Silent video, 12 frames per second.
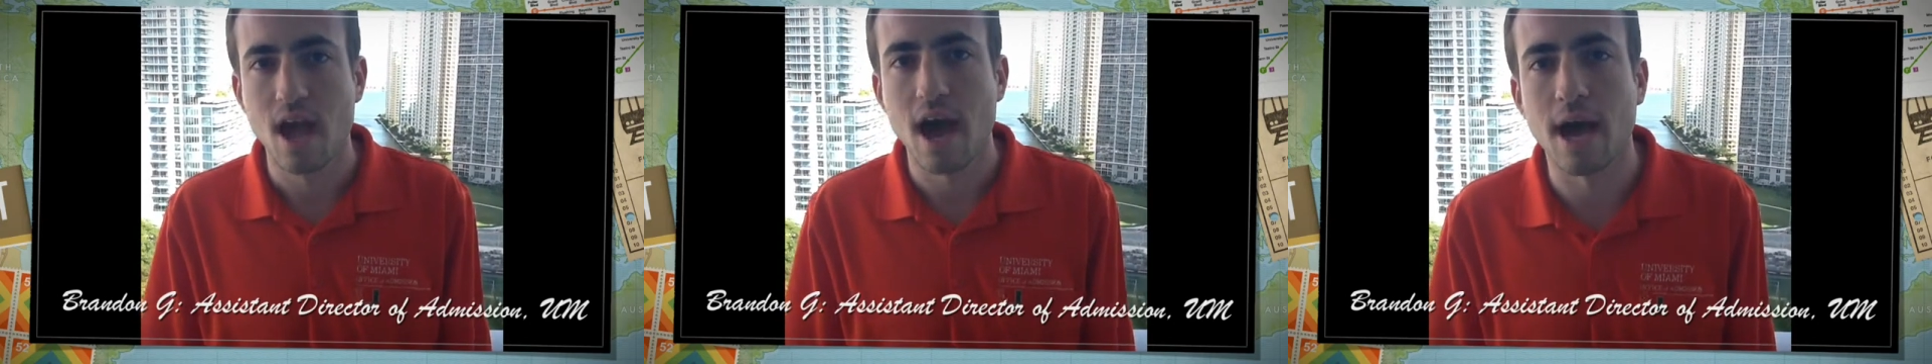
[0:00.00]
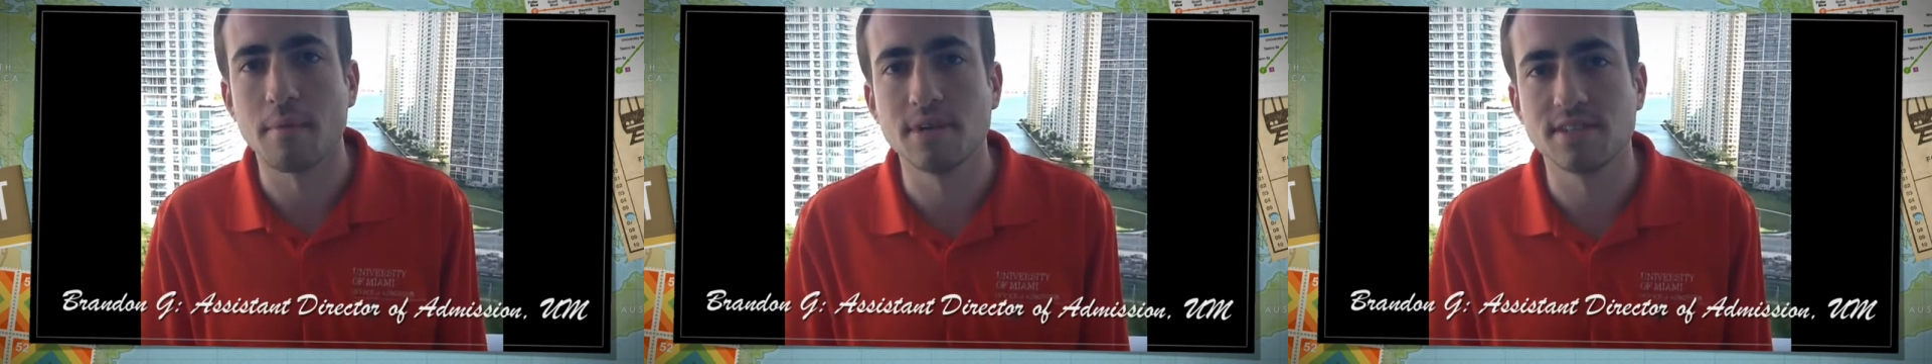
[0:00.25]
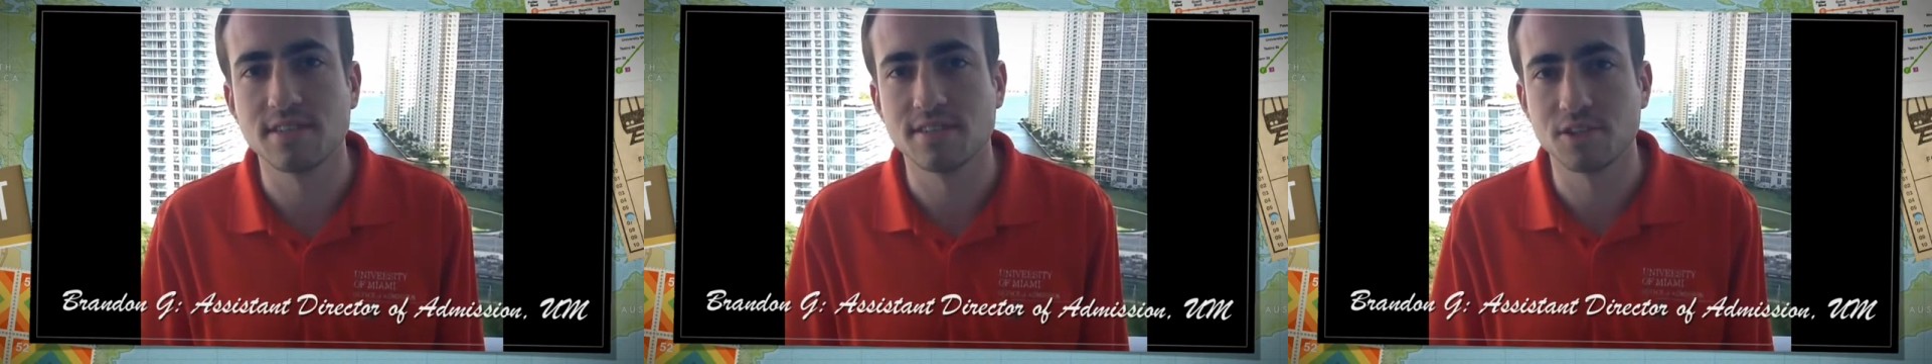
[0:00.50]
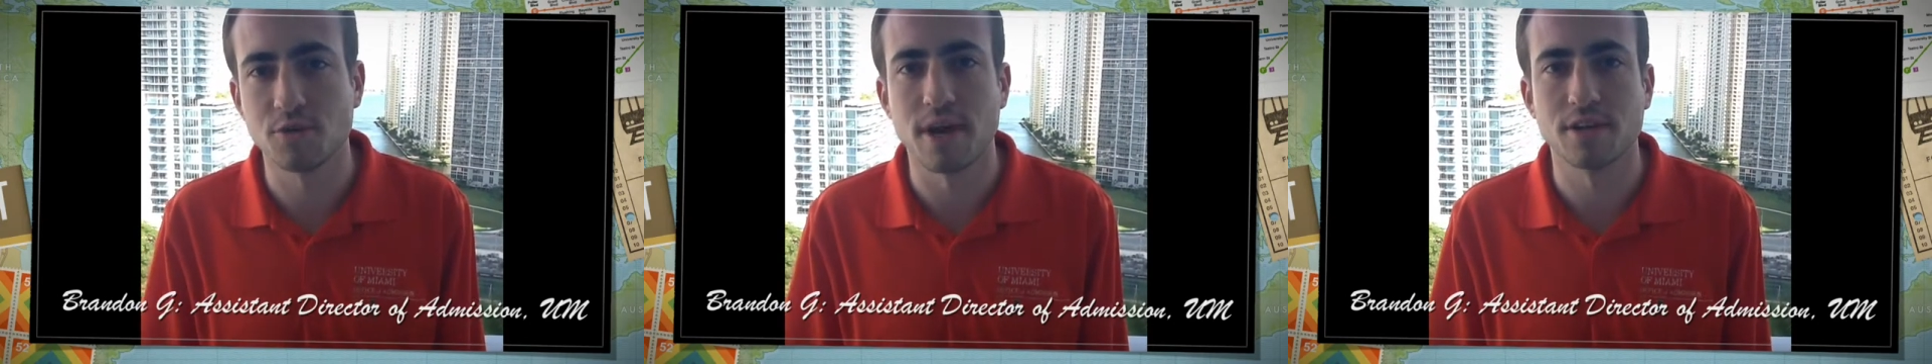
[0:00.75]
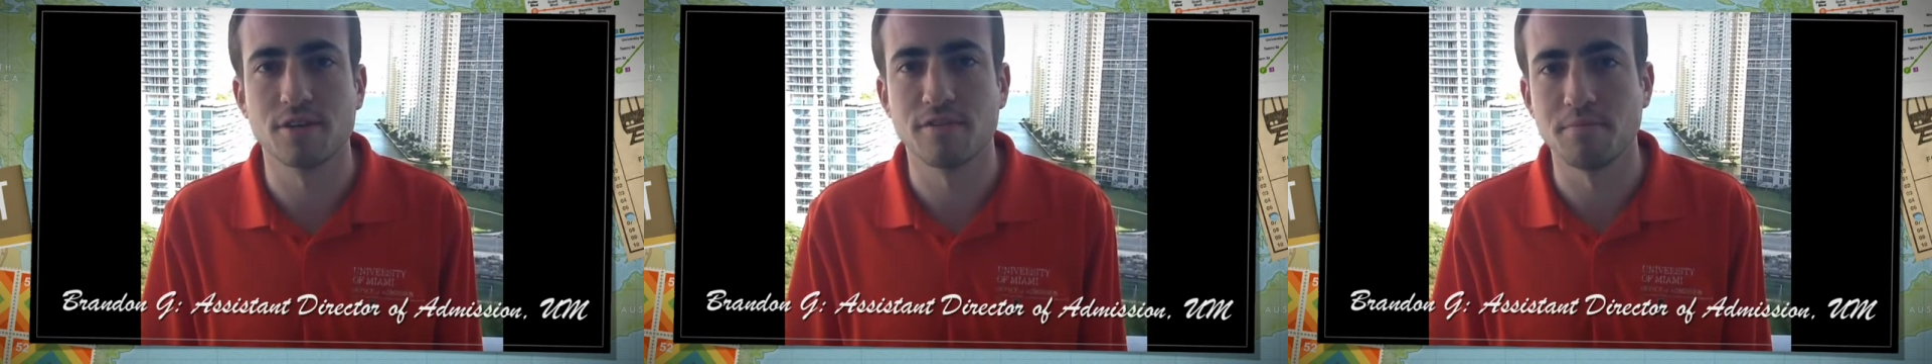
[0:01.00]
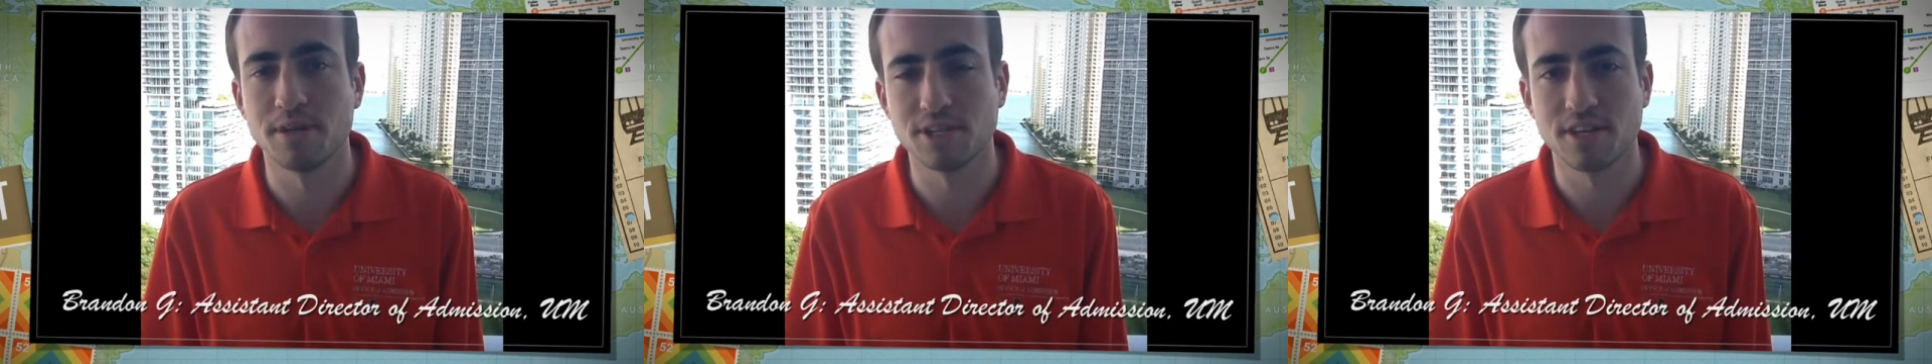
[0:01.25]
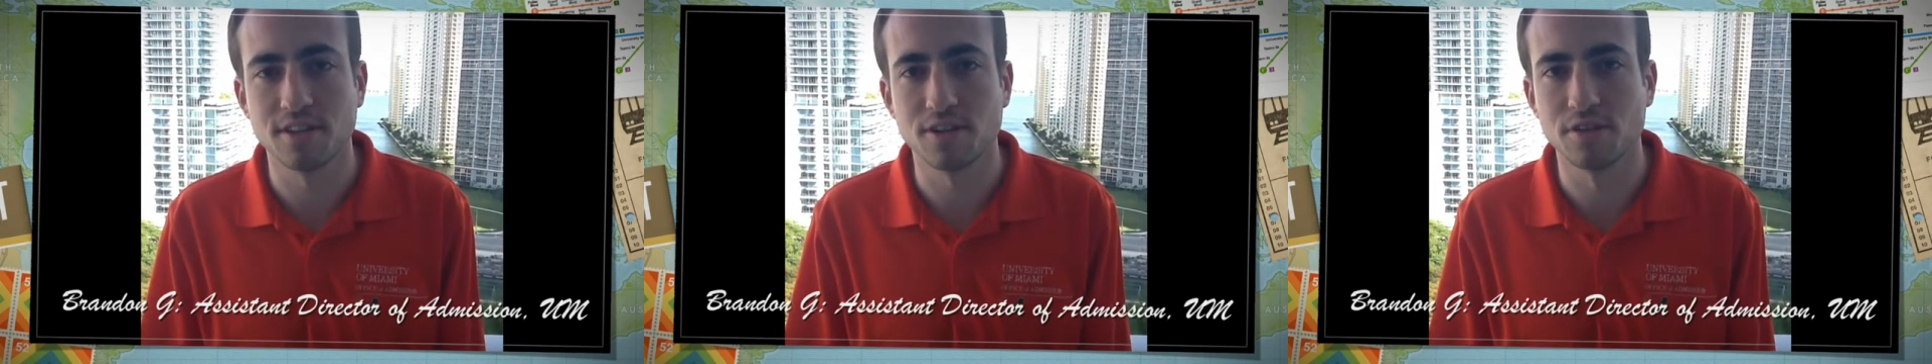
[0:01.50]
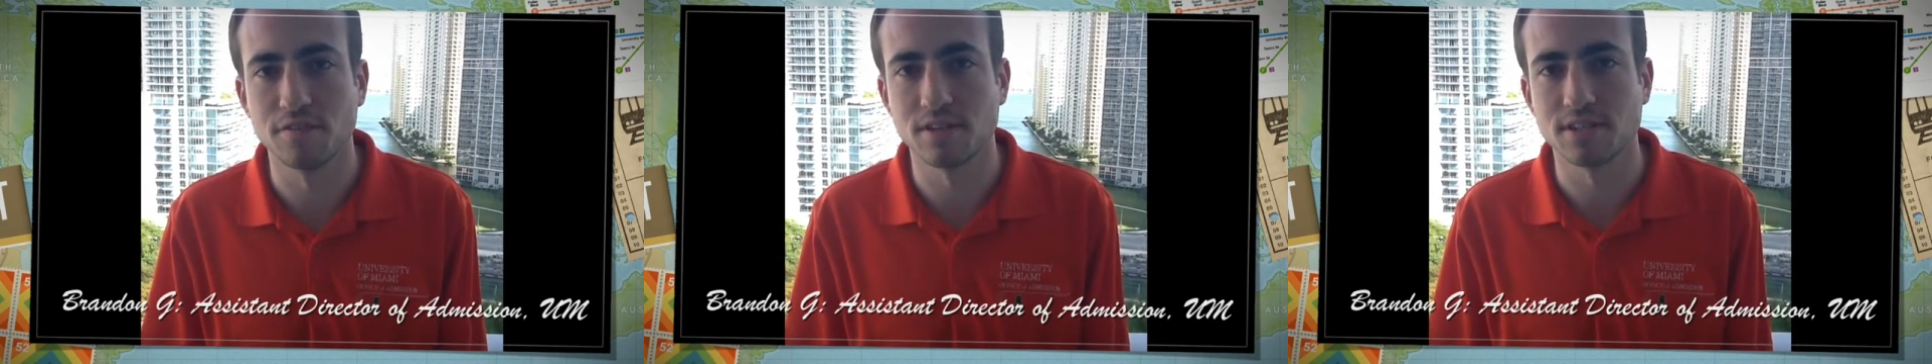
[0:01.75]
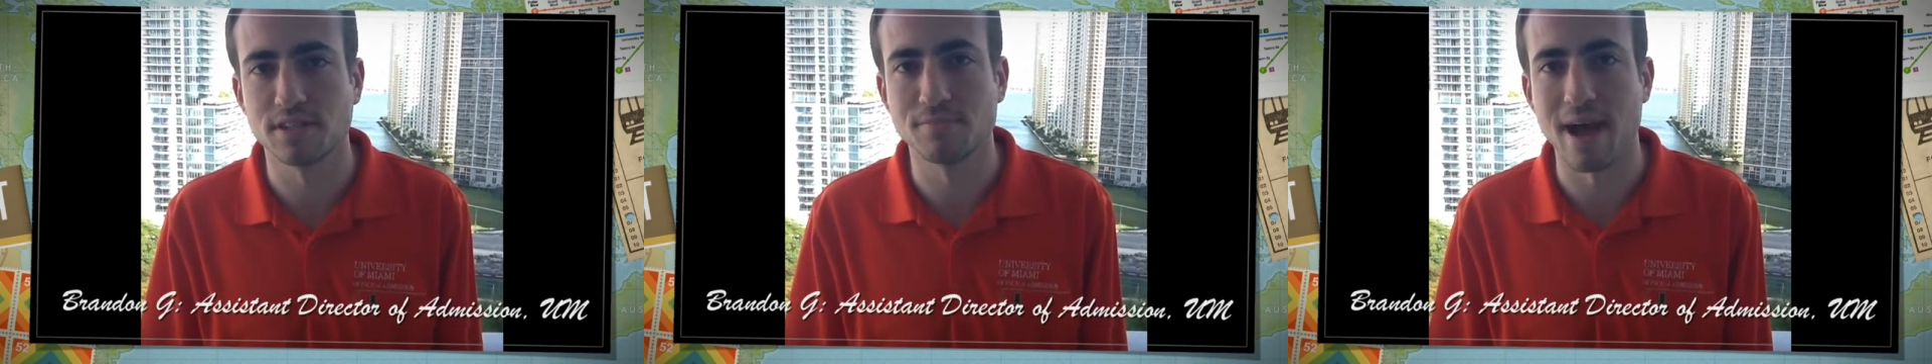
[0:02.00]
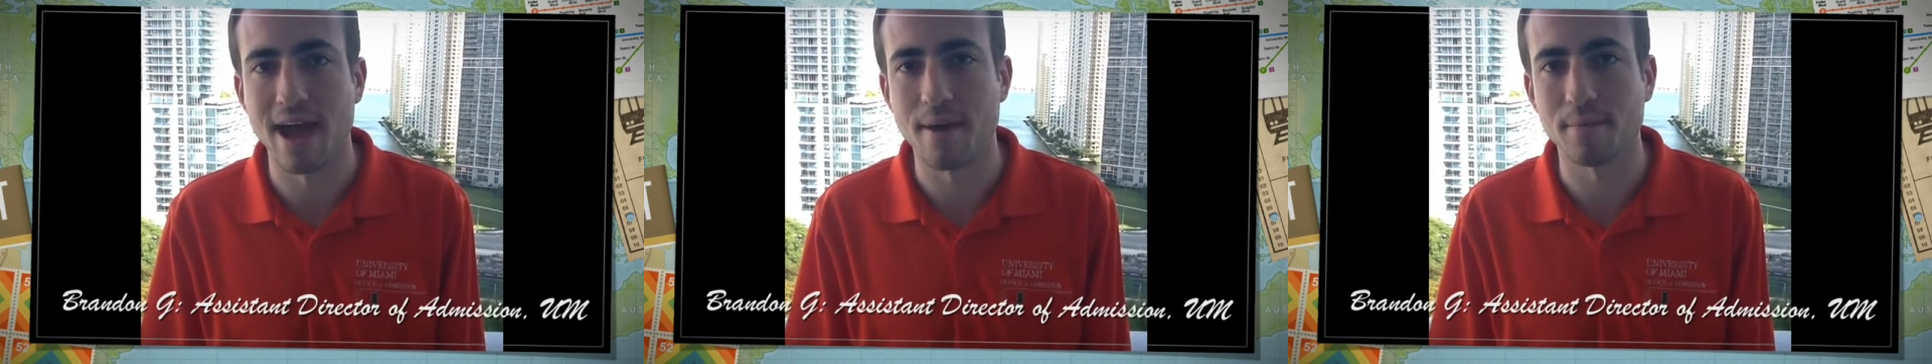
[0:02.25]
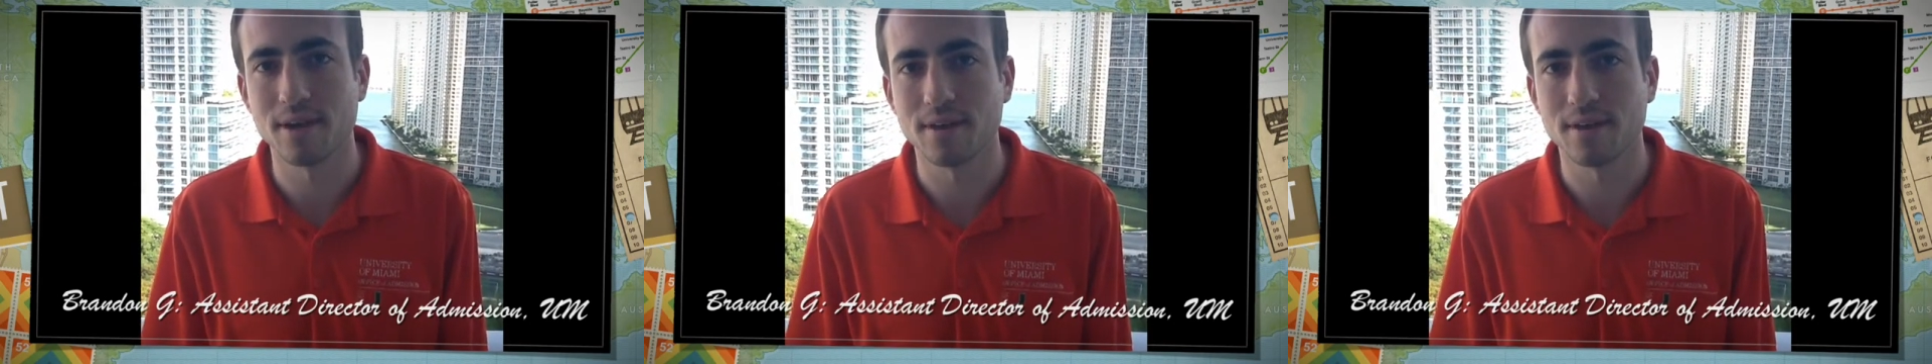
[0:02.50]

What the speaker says: I'm an assistant director of admission at the University of Miami.